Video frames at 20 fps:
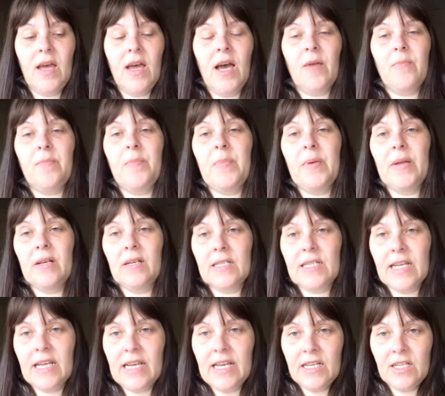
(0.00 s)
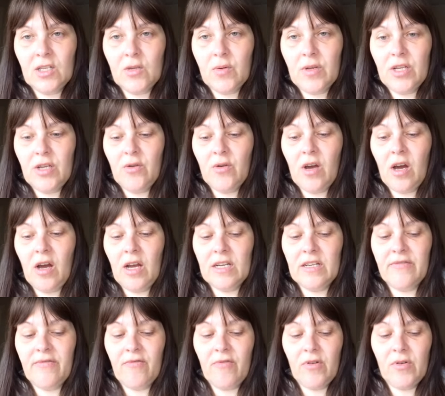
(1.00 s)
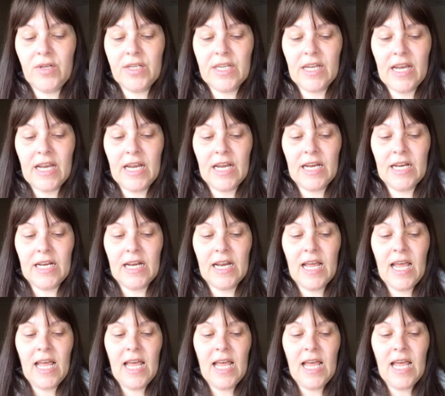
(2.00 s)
I'm building it into a new kind of routine.